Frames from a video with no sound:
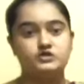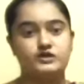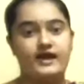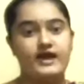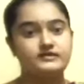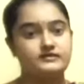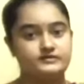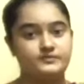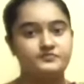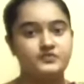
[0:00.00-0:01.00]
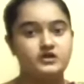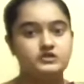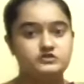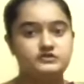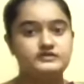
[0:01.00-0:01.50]
anther.
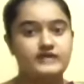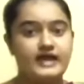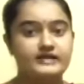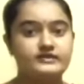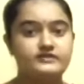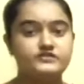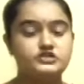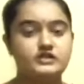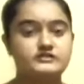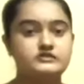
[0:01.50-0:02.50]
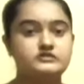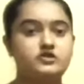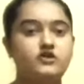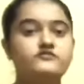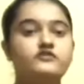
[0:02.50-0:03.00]
So this anther which consists
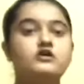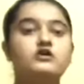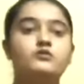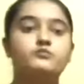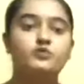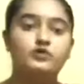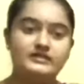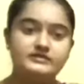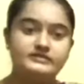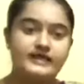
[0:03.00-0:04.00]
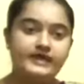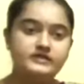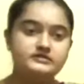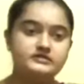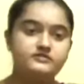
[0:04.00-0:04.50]
of pollen
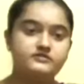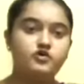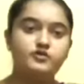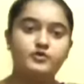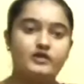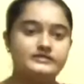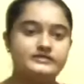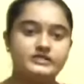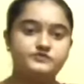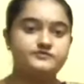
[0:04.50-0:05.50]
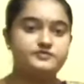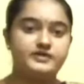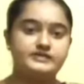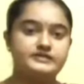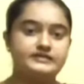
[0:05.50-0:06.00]
sacs, 4 pollen sacs will be
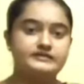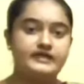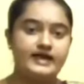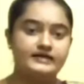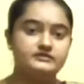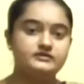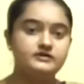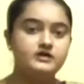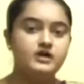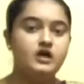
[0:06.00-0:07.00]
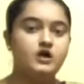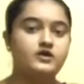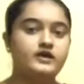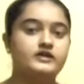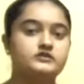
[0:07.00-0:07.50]
present in the anther.
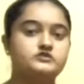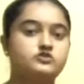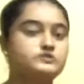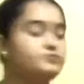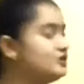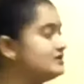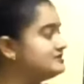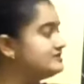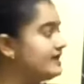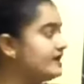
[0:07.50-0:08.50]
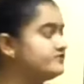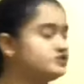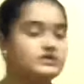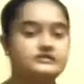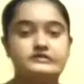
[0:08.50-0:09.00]
Okay, those pollen sac which
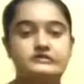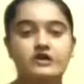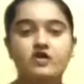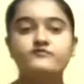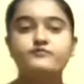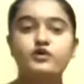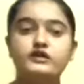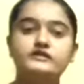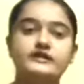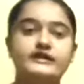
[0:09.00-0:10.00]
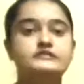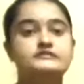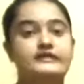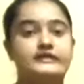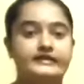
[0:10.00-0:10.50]
consists of pollen grains
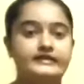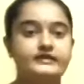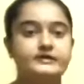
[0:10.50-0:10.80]
in it,